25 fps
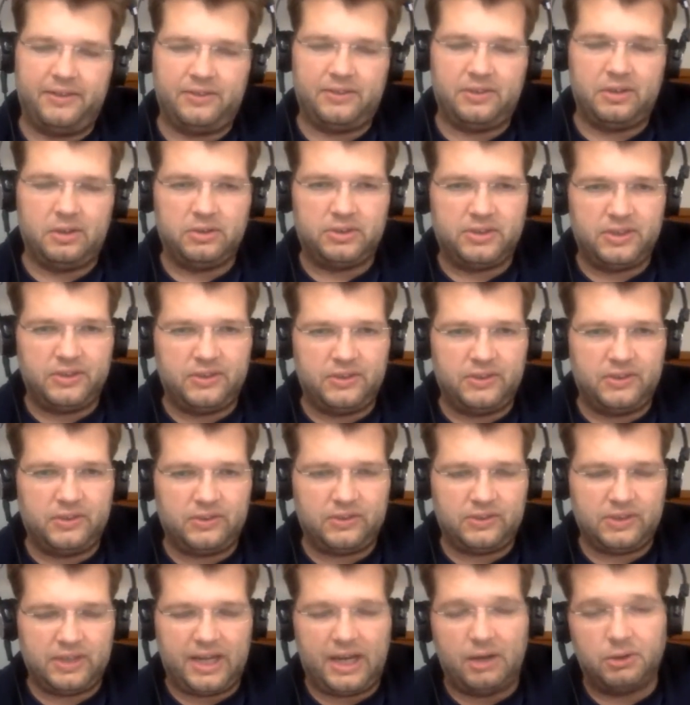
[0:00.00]
So this
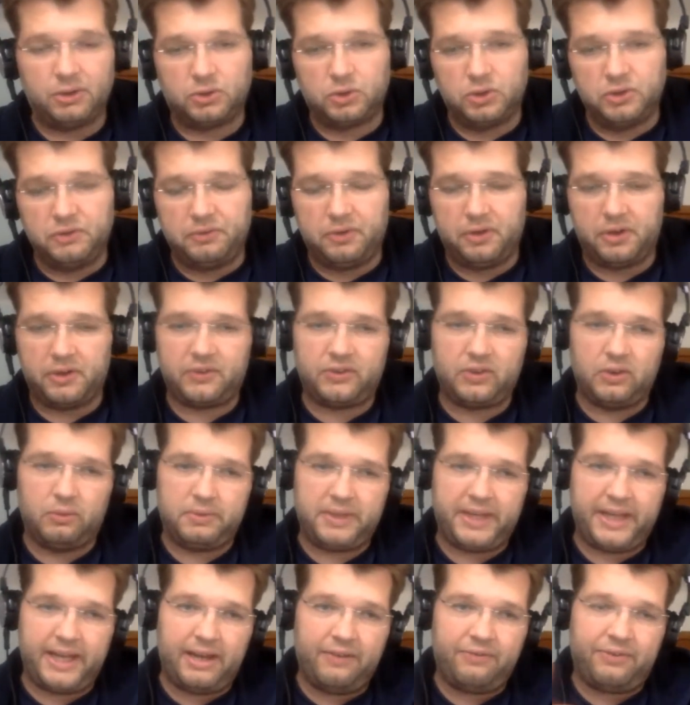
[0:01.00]
is how it could work. So
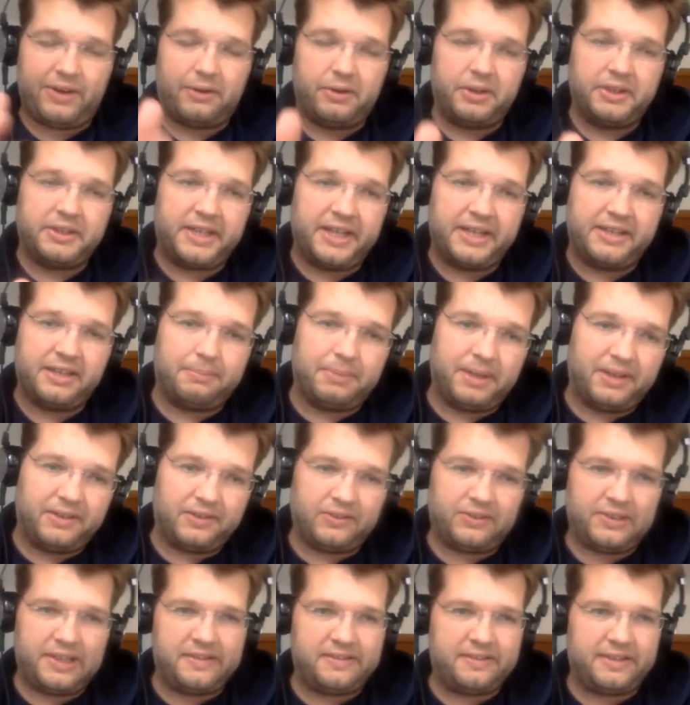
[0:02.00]
we have our
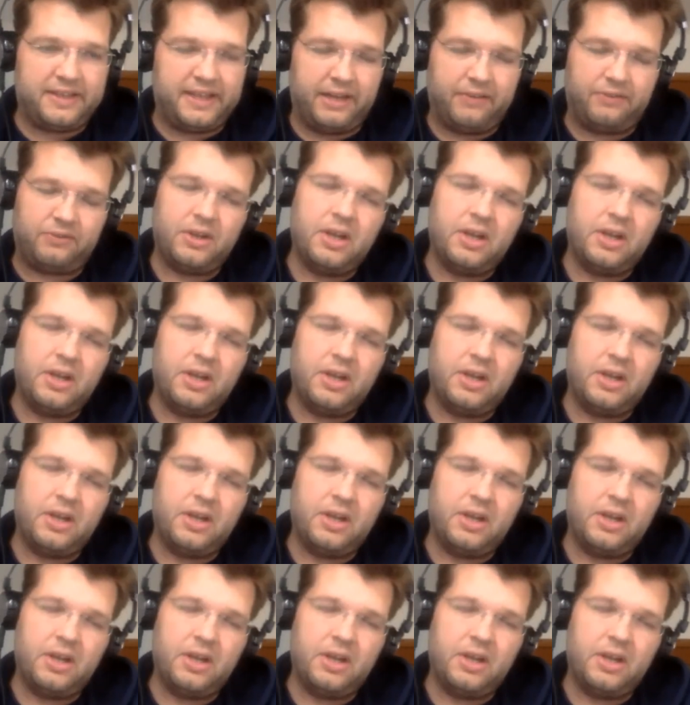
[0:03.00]
databases. Let's say I have